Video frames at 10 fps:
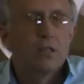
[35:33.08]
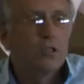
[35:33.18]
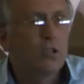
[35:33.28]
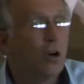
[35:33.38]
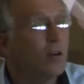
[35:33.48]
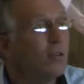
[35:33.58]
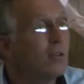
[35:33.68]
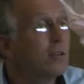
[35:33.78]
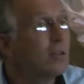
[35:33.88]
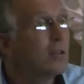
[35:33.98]
So,
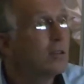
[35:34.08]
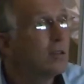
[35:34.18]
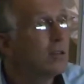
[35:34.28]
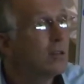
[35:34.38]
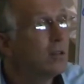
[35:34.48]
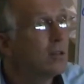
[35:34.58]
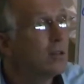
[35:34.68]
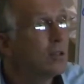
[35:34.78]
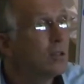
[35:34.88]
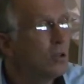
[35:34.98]

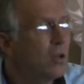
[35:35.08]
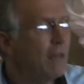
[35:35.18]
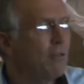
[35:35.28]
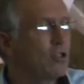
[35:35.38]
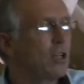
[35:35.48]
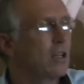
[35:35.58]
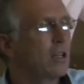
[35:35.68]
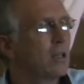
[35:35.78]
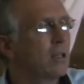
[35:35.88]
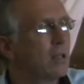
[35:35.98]
do you love your children?
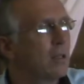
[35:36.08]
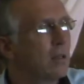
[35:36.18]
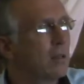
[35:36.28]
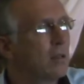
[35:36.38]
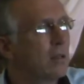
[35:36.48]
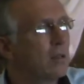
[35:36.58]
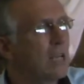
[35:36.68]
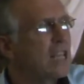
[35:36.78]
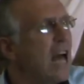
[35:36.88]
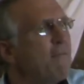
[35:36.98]

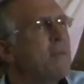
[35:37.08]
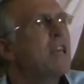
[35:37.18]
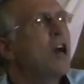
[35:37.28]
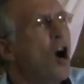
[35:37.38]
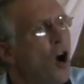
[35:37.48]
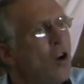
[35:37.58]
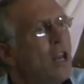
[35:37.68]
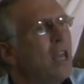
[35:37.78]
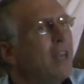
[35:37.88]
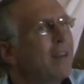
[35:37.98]
Does love mean
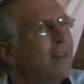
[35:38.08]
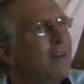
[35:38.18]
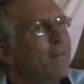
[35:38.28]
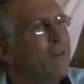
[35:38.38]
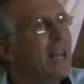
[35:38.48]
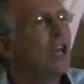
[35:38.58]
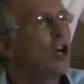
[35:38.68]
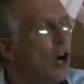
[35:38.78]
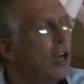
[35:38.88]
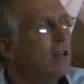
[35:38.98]
only
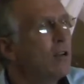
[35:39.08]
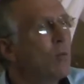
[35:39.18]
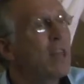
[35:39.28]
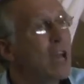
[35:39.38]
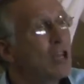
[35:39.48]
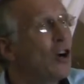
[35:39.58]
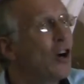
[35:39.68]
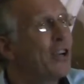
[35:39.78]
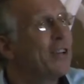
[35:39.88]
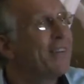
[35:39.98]
feeling good when they do
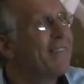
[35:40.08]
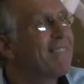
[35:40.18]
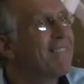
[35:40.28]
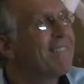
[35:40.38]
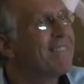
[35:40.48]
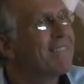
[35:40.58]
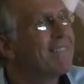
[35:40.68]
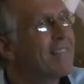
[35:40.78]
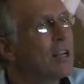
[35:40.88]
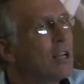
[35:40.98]
good?
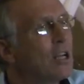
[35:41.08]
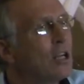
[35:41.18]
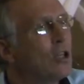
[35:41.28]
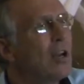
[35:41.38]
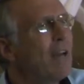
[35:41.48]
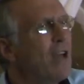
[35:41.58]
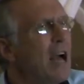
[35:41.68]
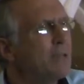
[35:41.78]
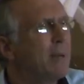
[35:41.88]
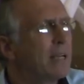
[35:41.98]
Do you love your
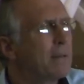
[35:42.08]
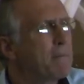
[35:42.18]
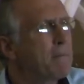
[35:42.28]
husband?